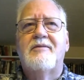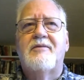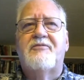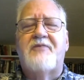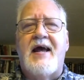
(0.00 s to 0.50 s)

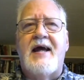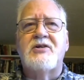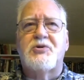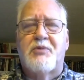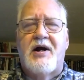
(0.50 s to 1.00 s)
fan
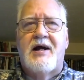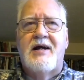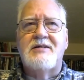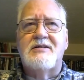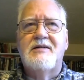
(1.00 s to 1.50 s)

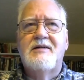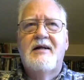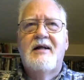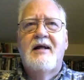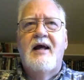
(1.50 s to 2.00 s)
sprays,
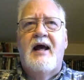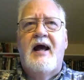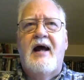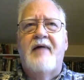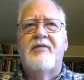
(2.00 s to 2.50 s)

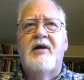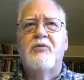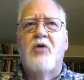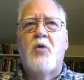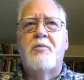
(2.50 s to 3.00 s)
and the
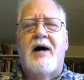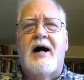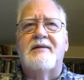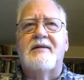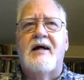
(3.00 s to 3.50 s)

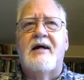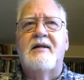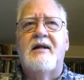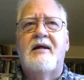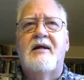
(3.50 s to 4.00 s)
robot
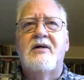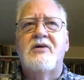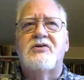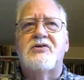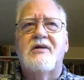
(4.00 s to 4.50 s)
then is